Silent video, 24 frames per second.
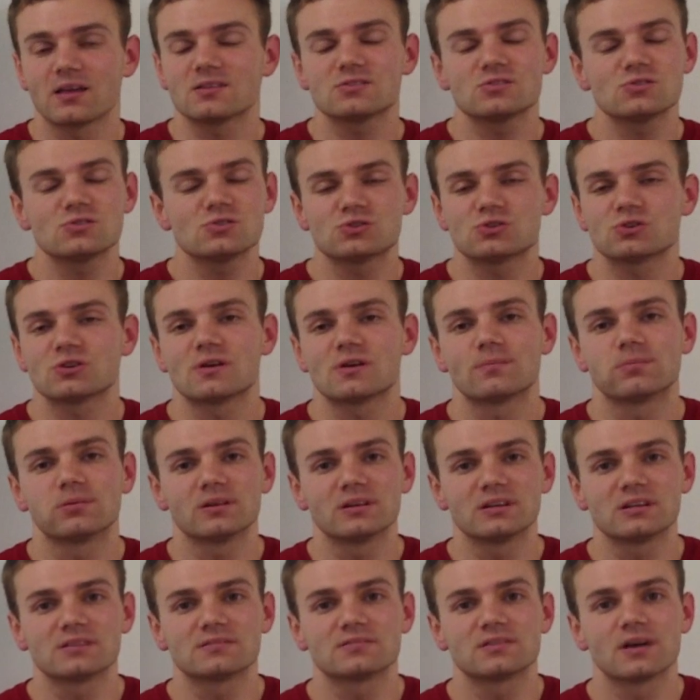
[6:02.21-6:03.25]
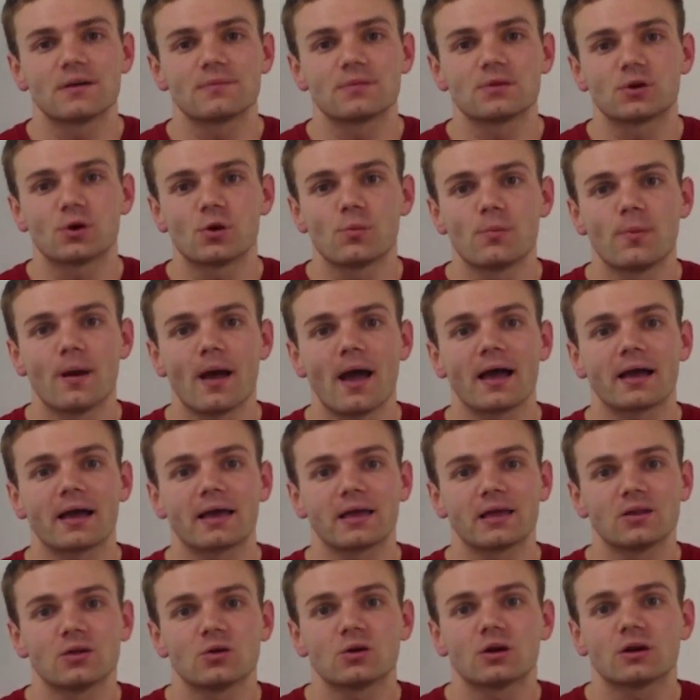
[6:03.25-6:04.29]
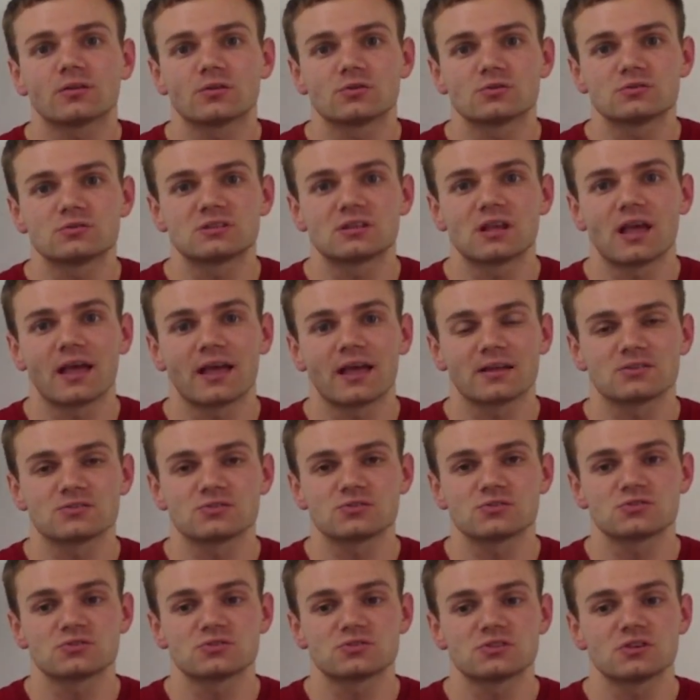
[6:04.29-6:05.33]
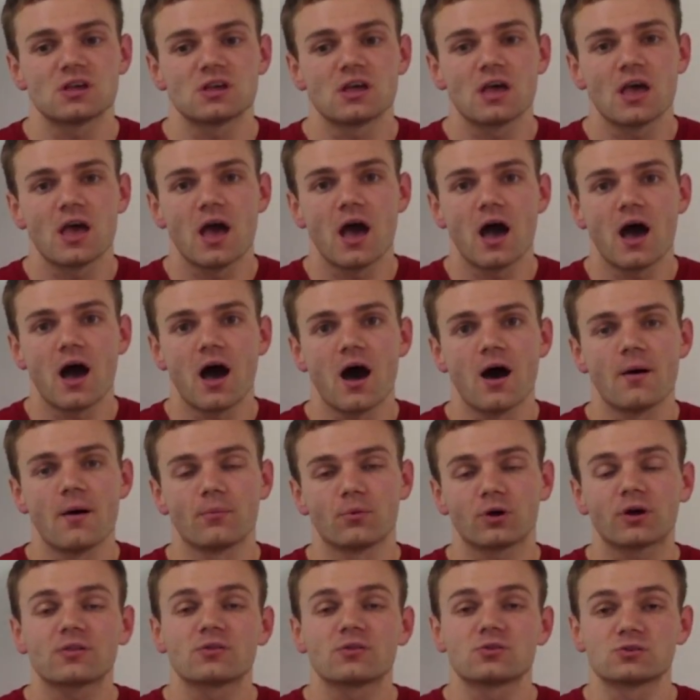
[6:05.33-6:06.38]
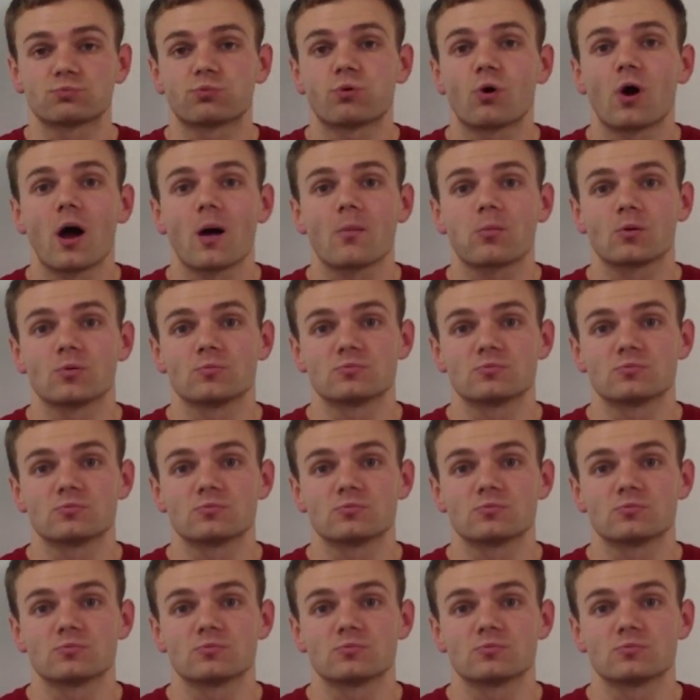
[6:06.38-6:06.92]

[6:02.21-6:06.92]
you should have plenty of time to go back and look at those answers, look at those problems